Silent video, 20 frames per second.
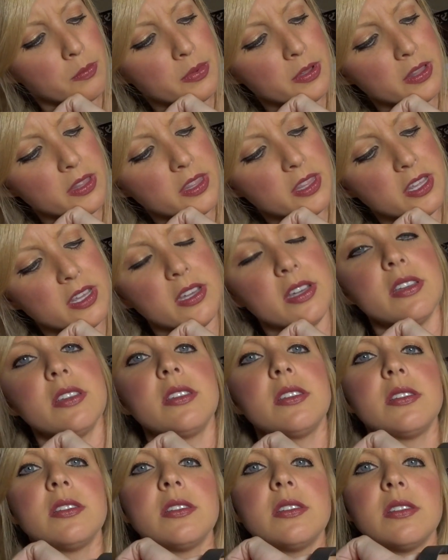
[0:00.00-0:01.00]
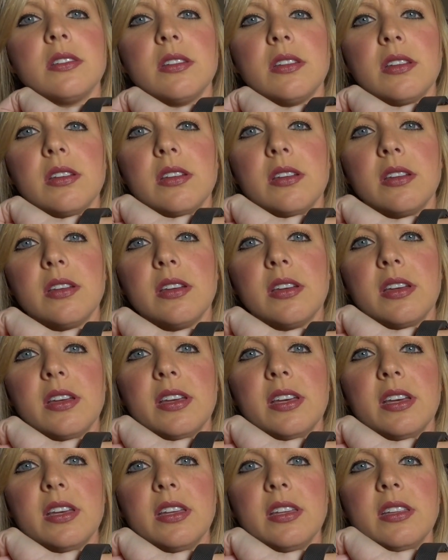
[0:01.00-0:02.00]
but this
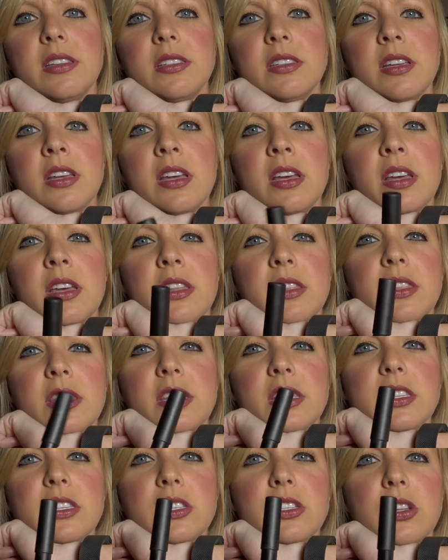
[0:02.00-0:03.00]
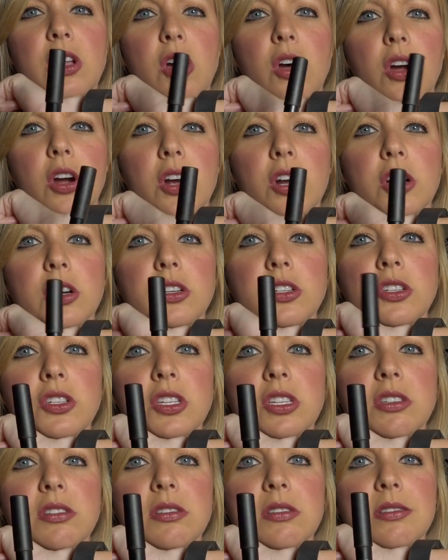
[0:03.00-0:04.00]
is this NARS
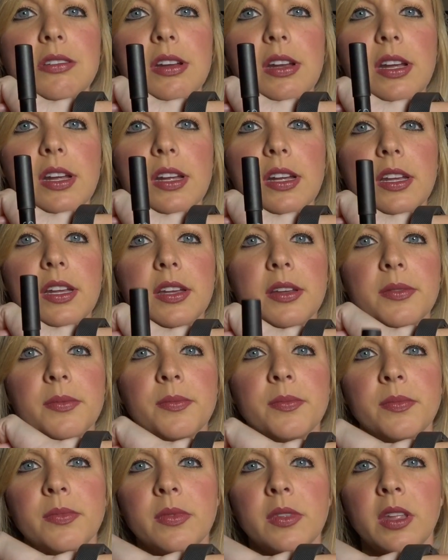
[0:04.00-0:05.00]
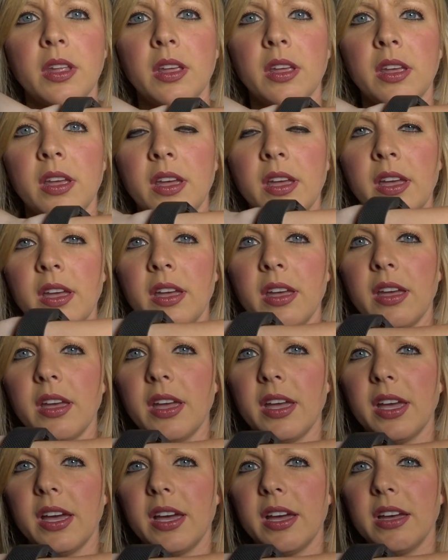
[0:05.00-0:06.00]
stick,
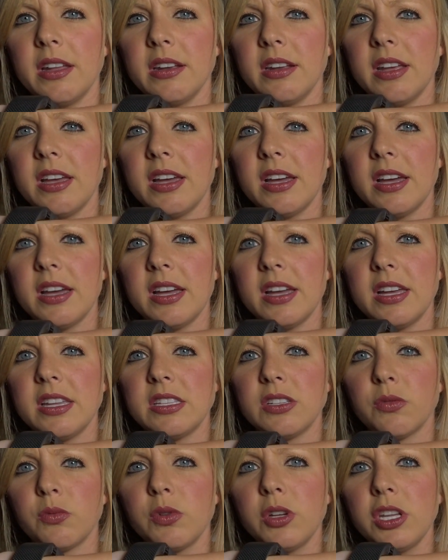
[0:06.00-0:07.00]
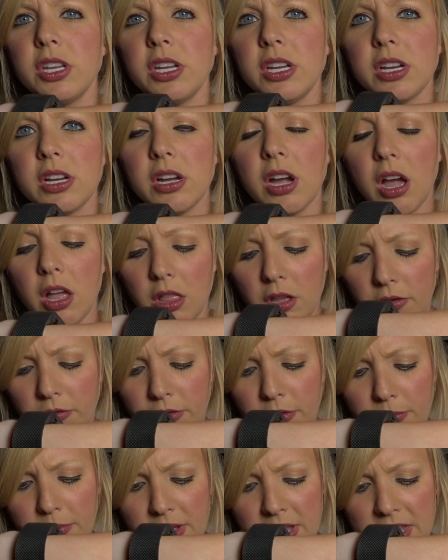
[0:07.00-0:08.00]
and it's a really good color
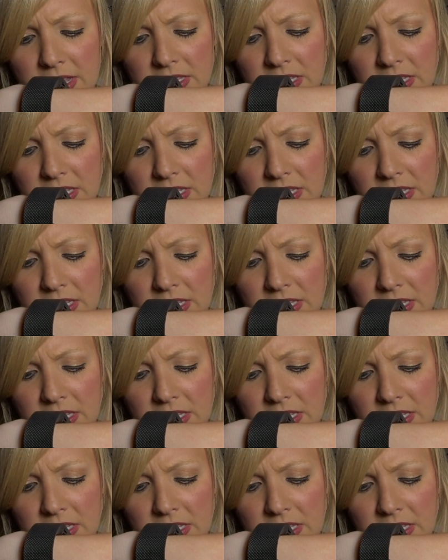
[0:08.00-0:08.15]
for me.